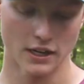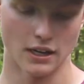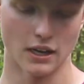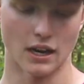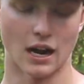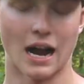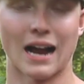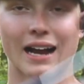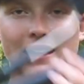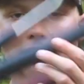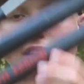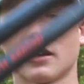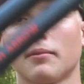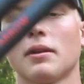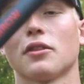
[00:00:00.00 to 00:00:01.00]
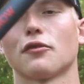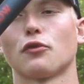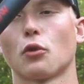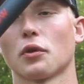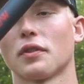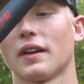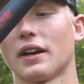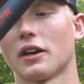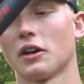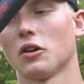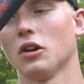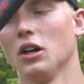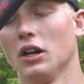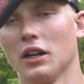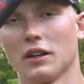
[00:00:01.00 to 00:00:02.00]
I highly recommend the 4th
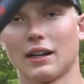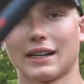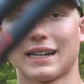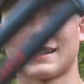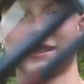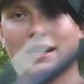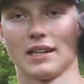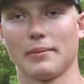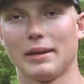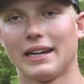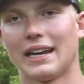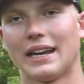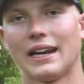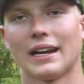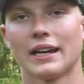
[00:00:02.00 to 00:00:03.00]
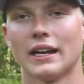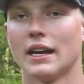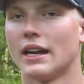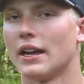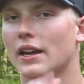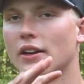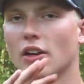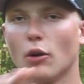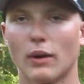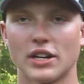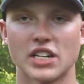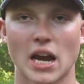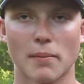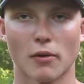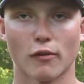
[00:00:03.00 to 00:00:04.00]
Arrow. Like I said in the beginning, in no way,
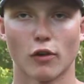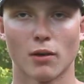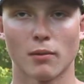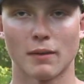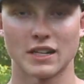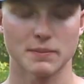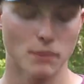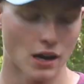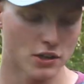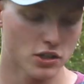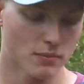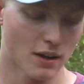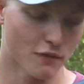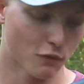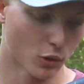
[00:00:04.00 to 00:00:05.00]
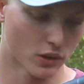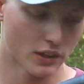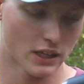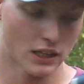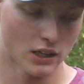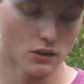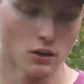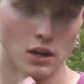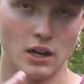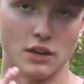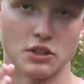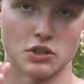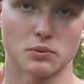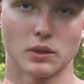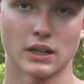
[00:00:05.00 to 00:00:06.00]
shape, or form am I sponsored by 4th Arrow.
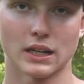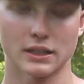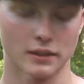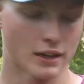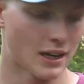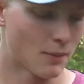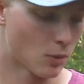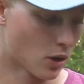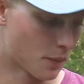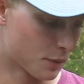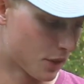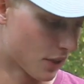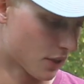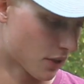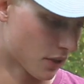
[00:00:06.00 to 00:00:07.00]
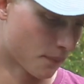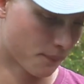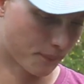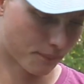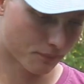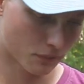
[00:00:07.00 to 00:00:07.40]
Just really like the camera arm system.